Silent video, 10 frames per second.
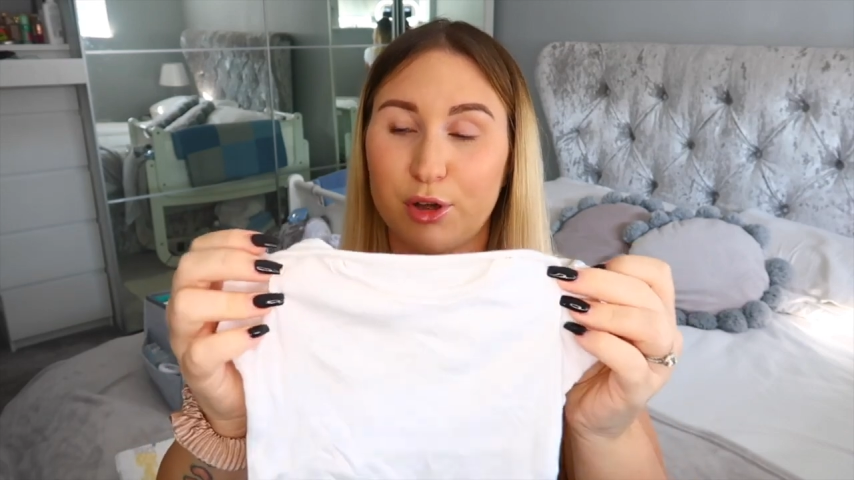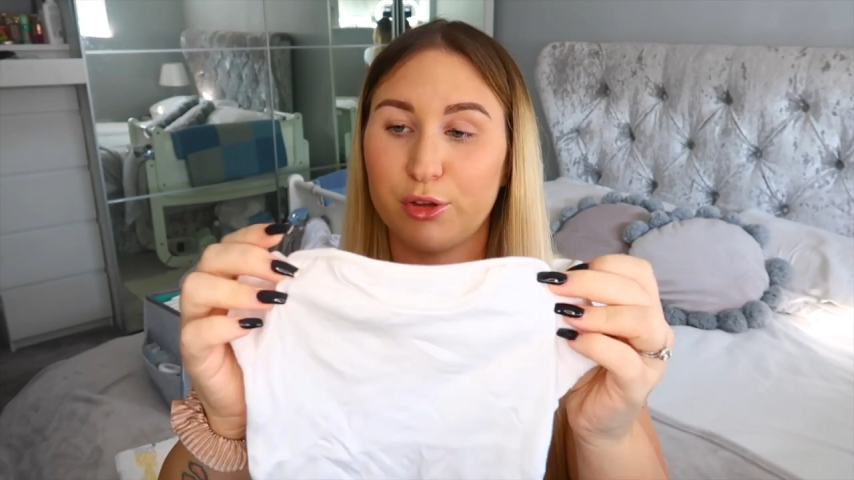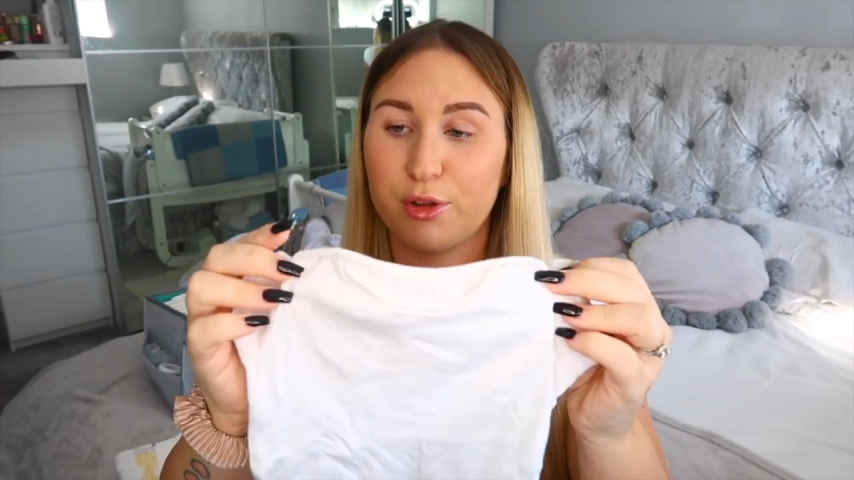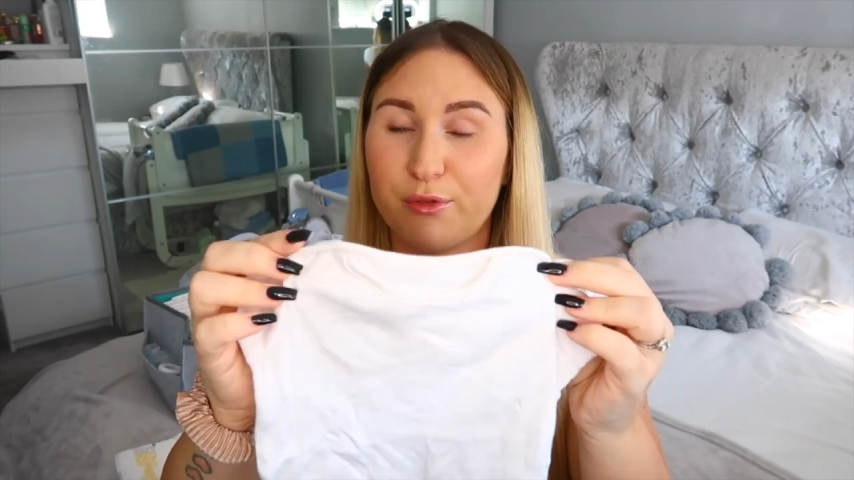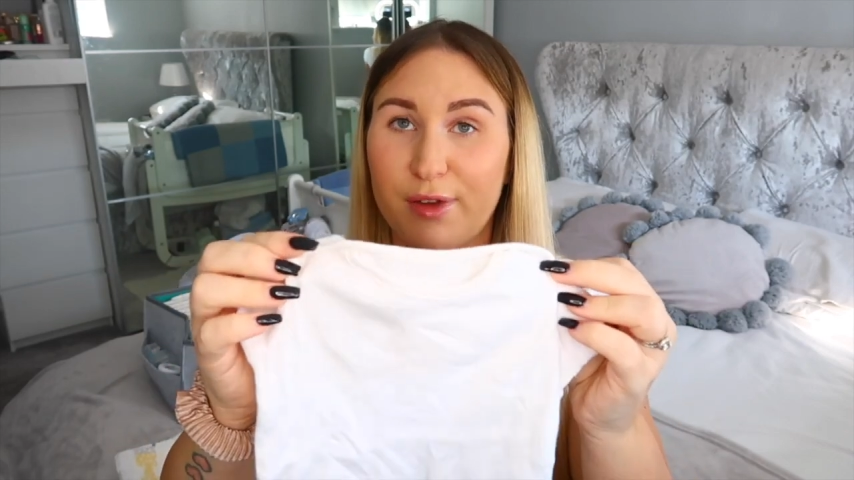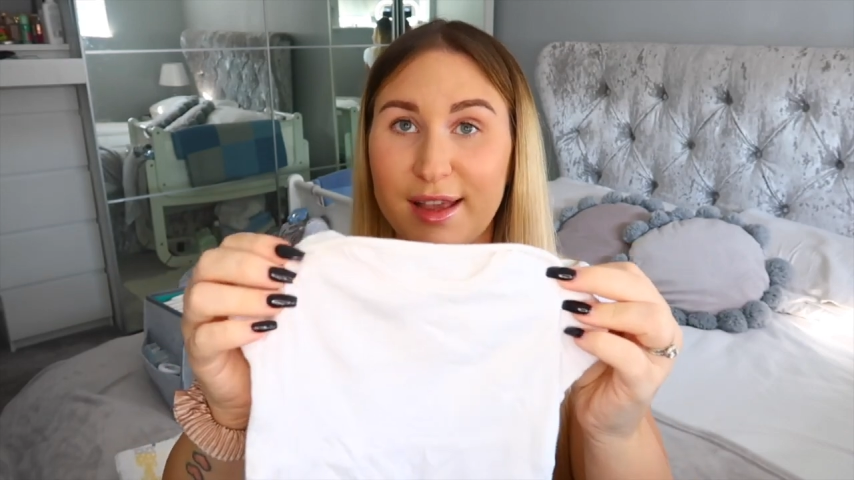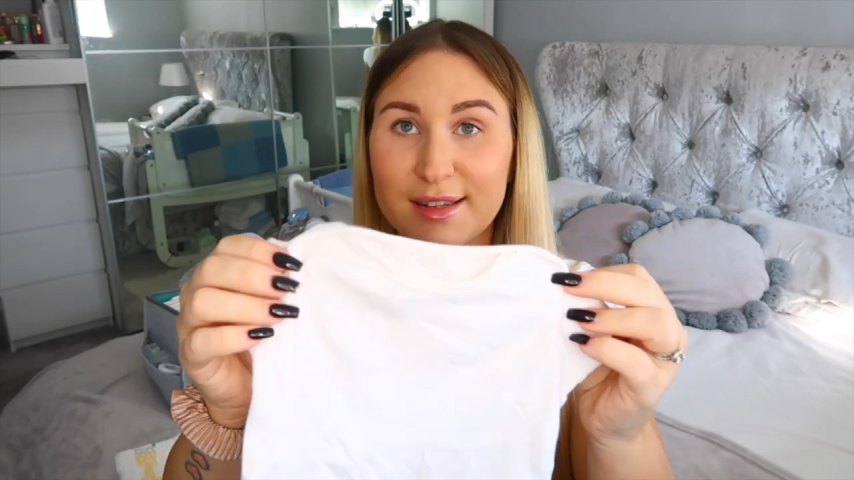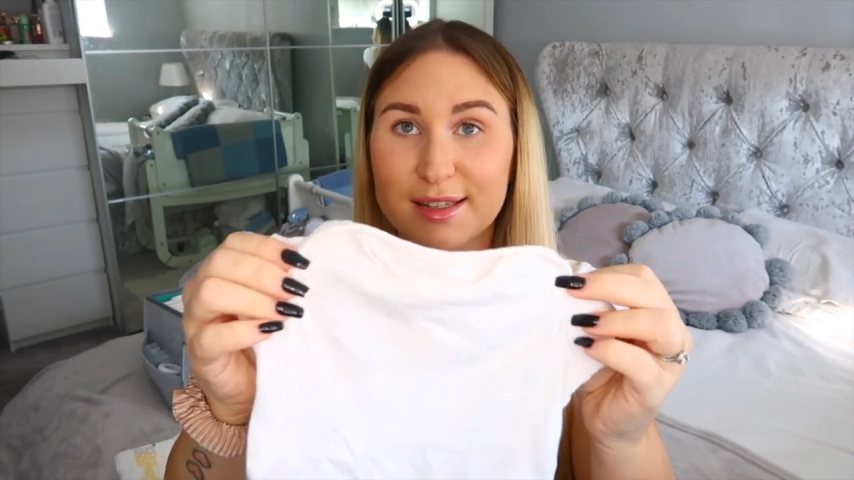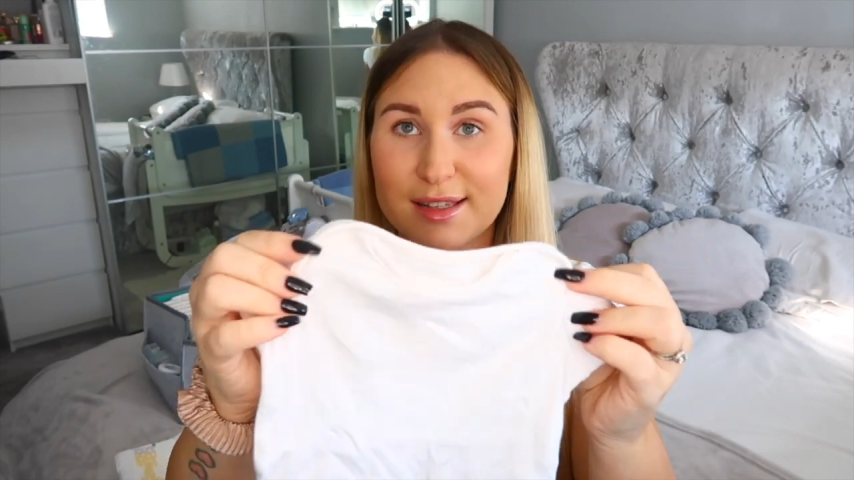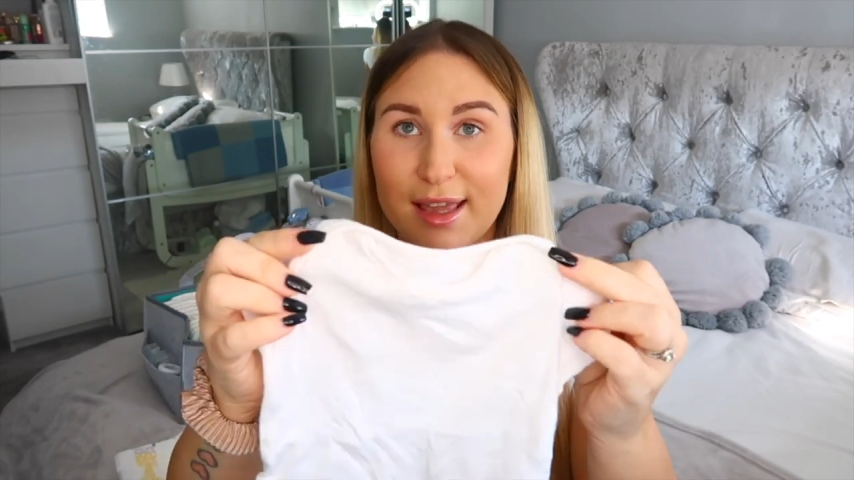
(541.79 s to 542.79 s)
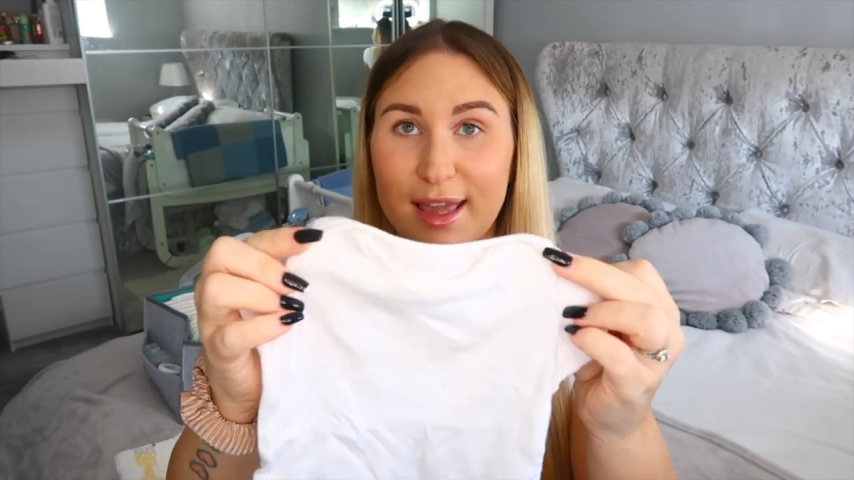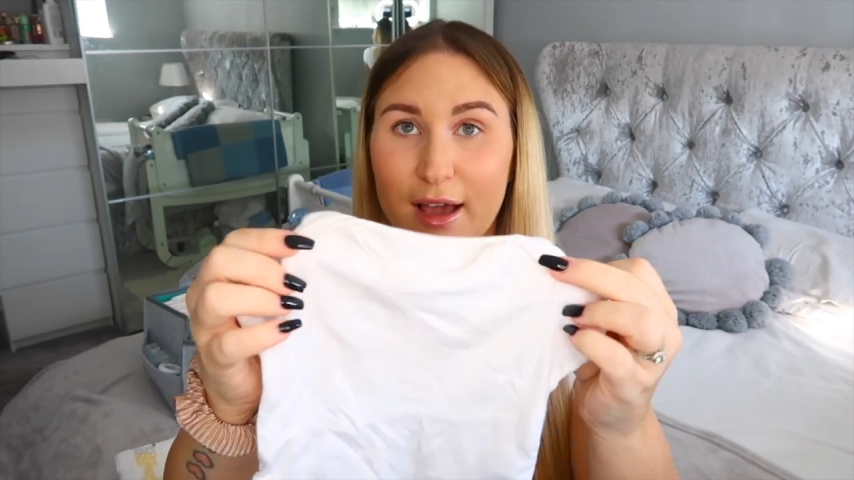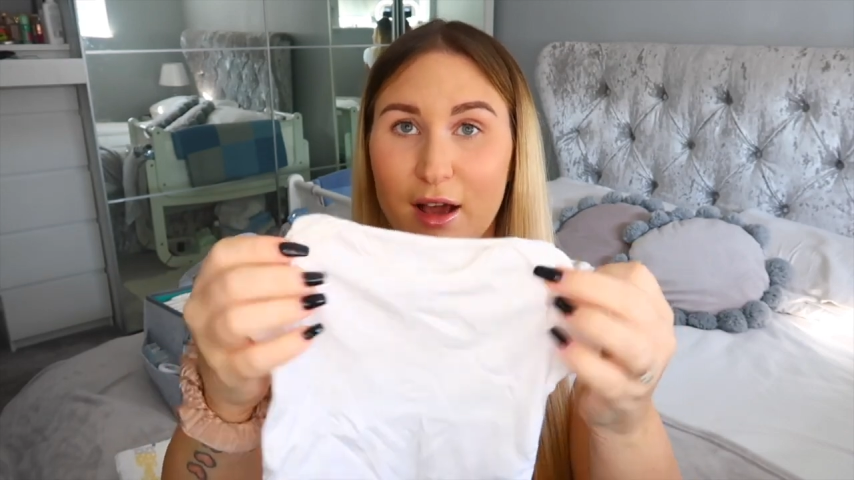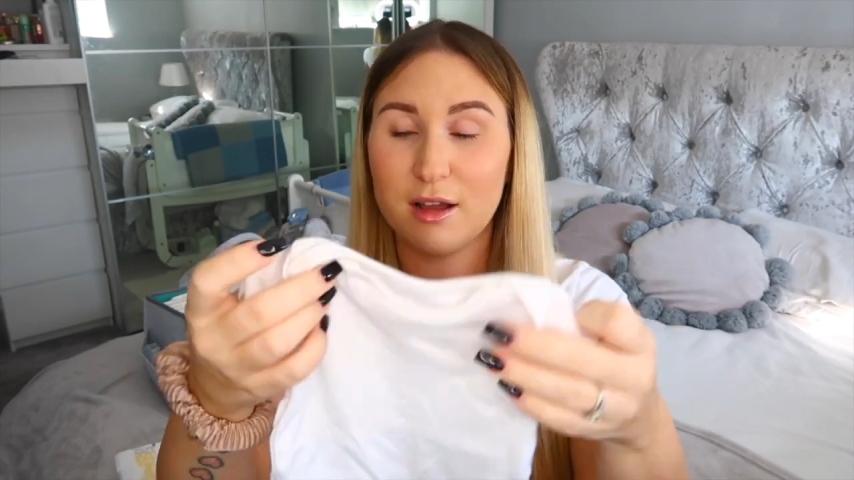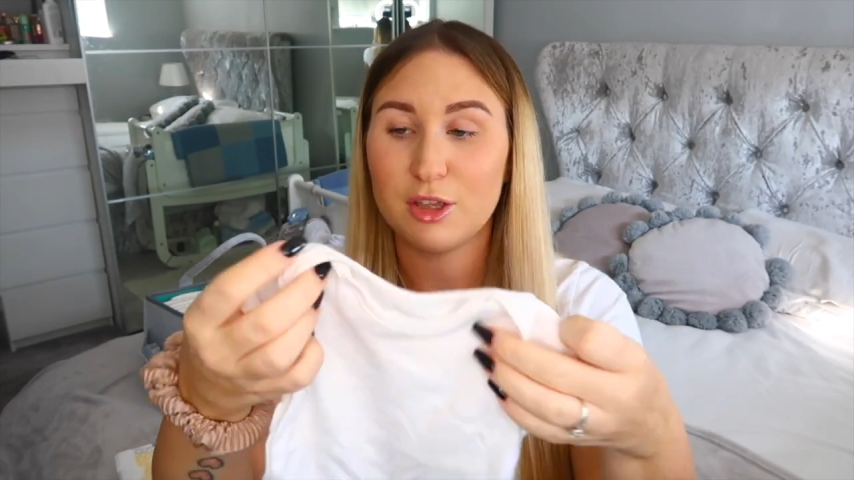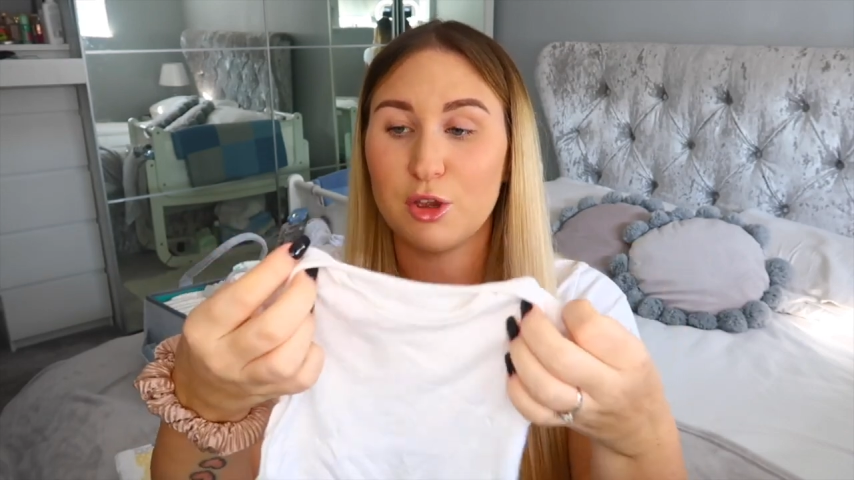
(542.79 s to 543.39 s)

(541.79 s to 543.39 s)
on vests here.